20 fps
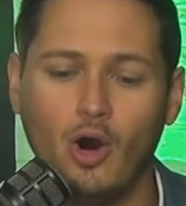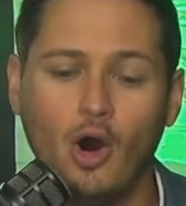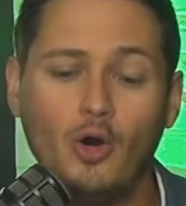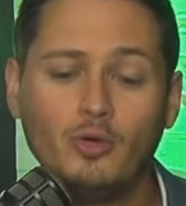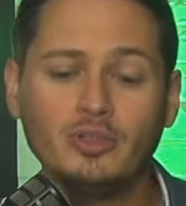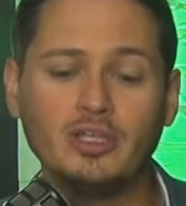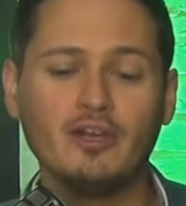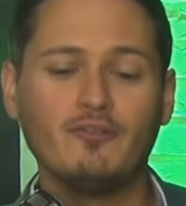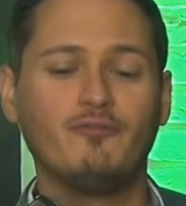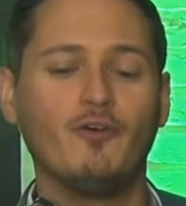
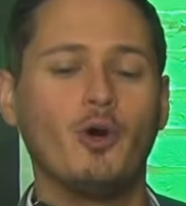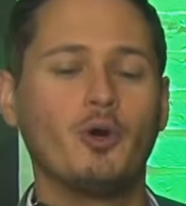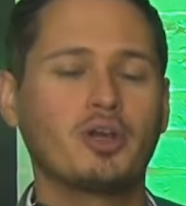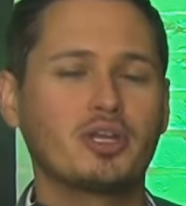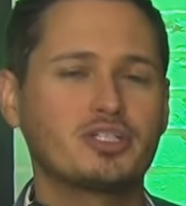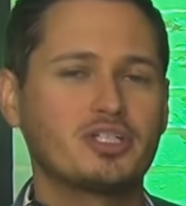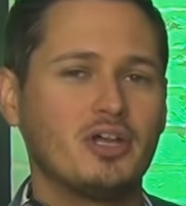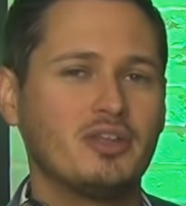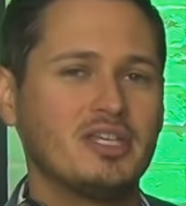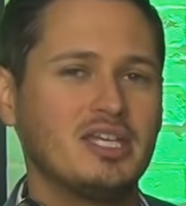Only
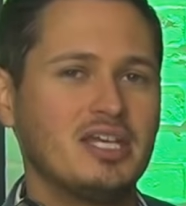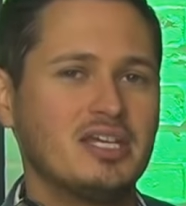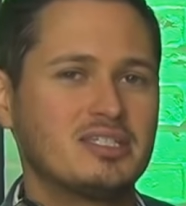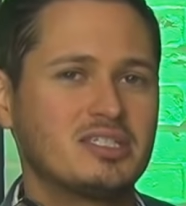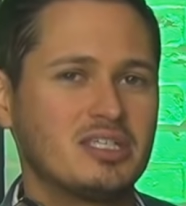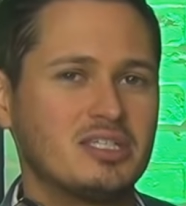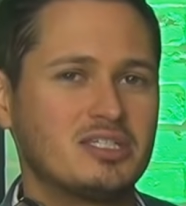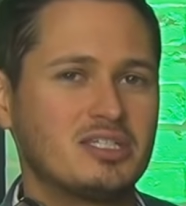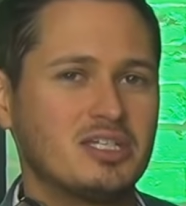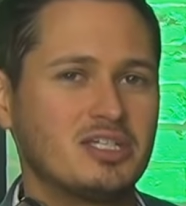focus on the
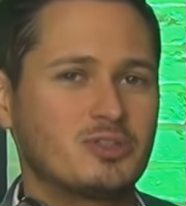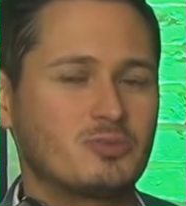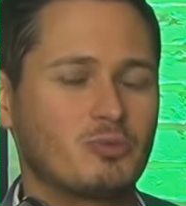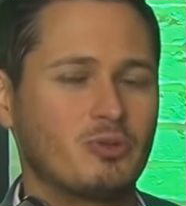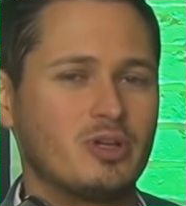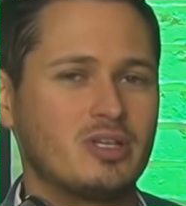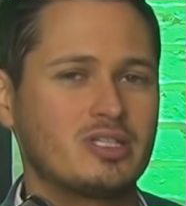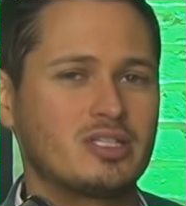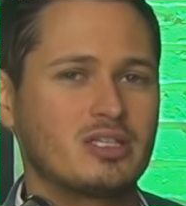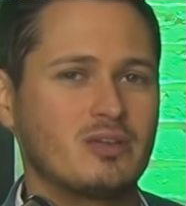instances
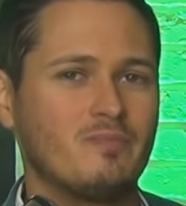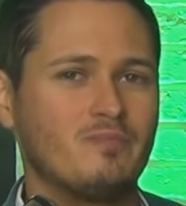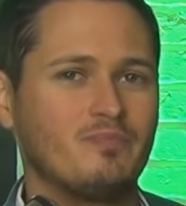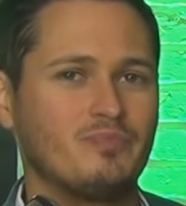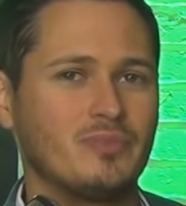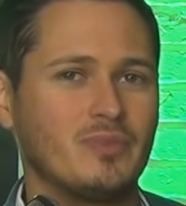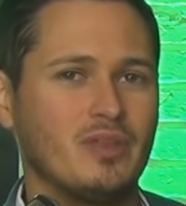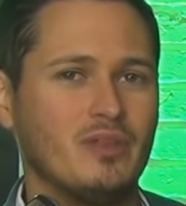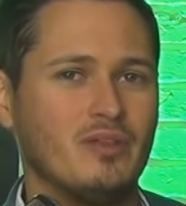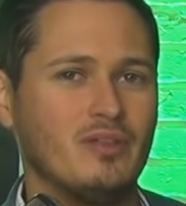where it's
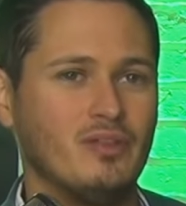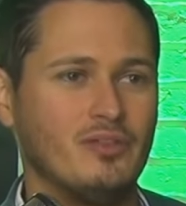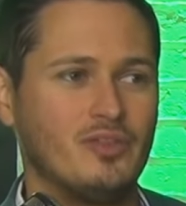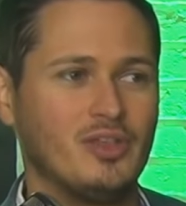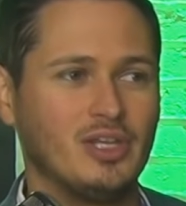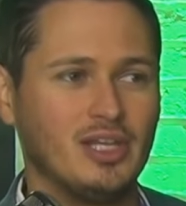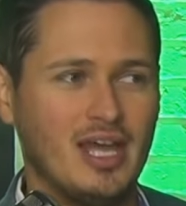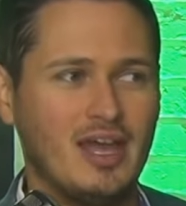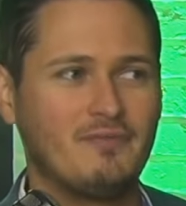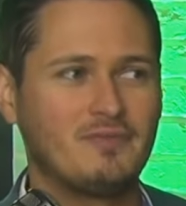
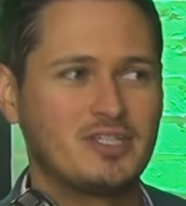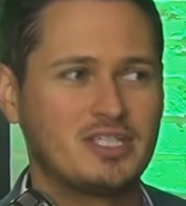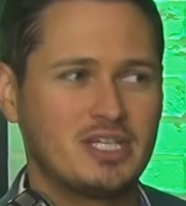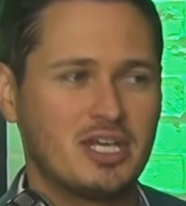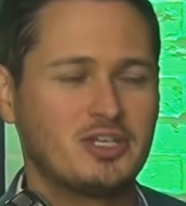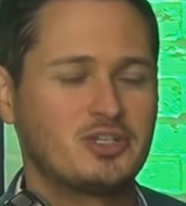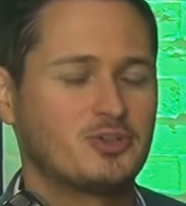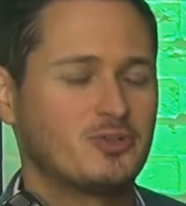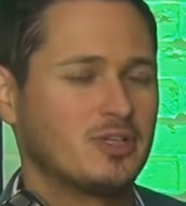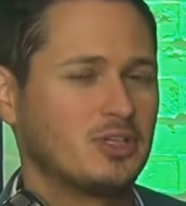the left
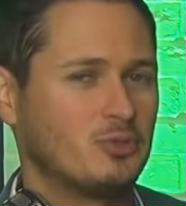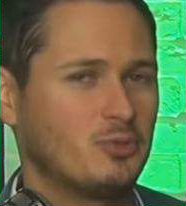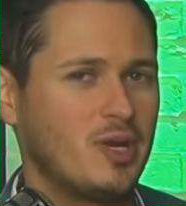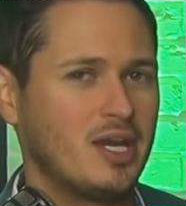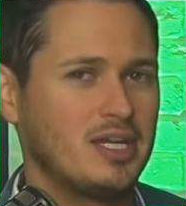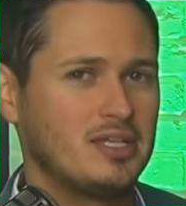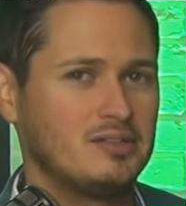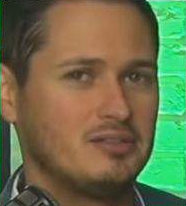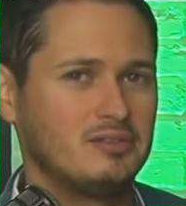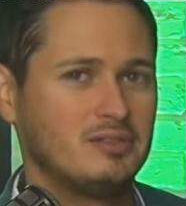censoring the
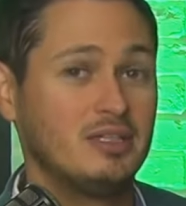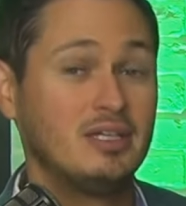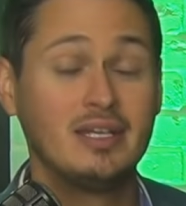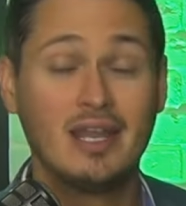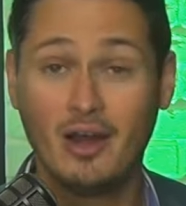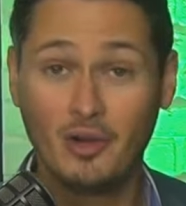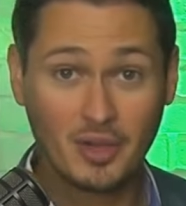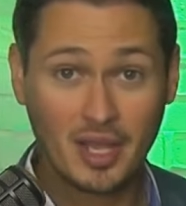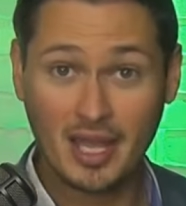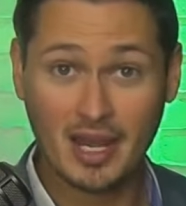right.
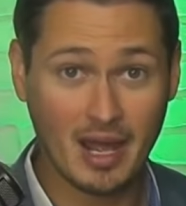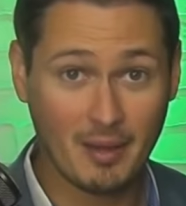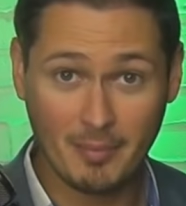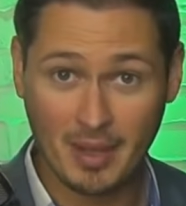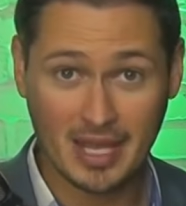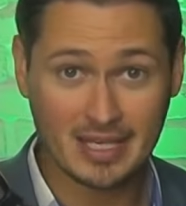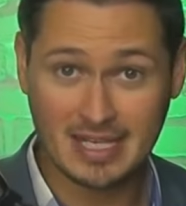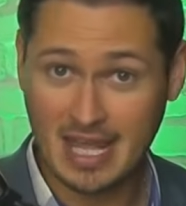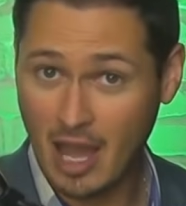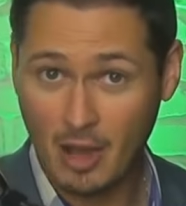Now, again, I'm
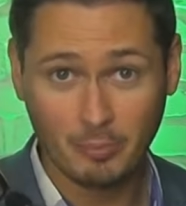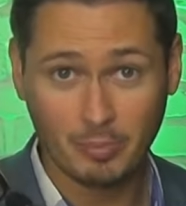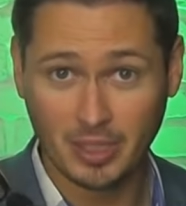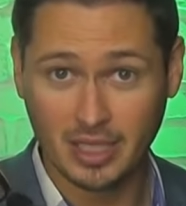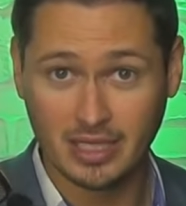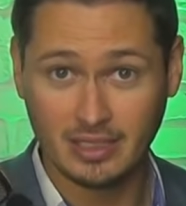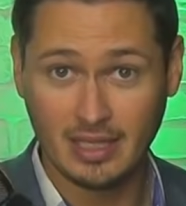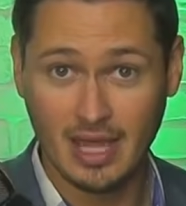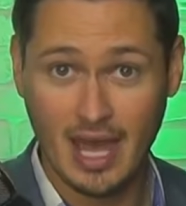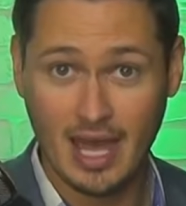not
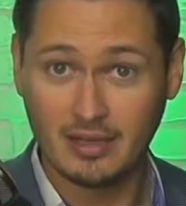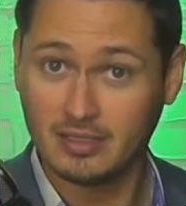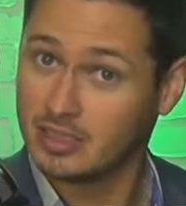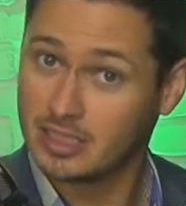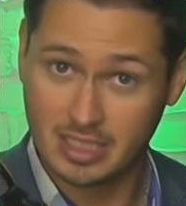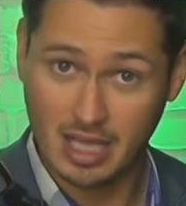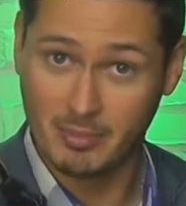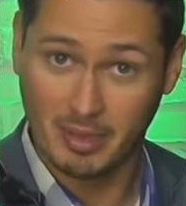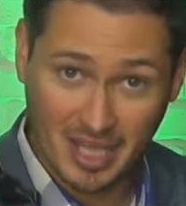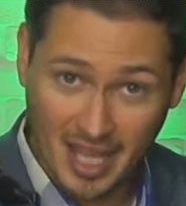downplaying that
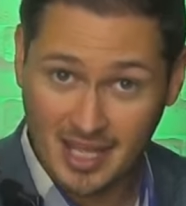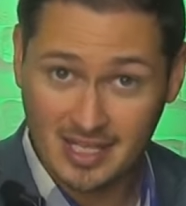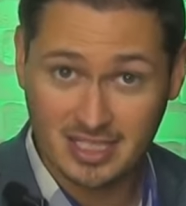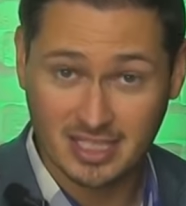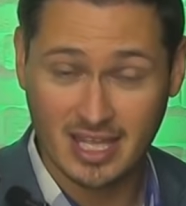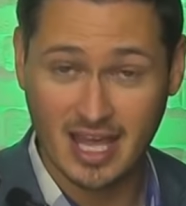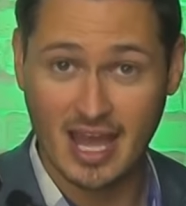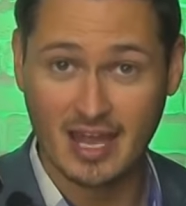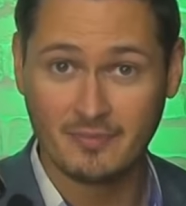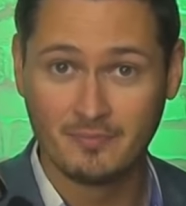because I'm
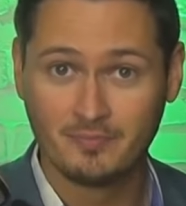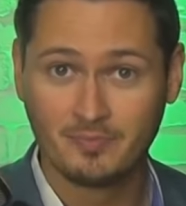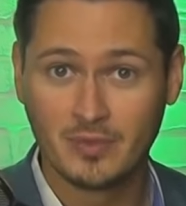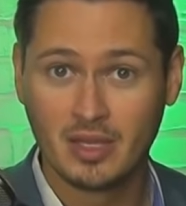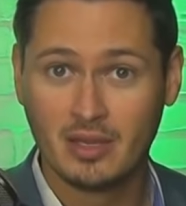against that.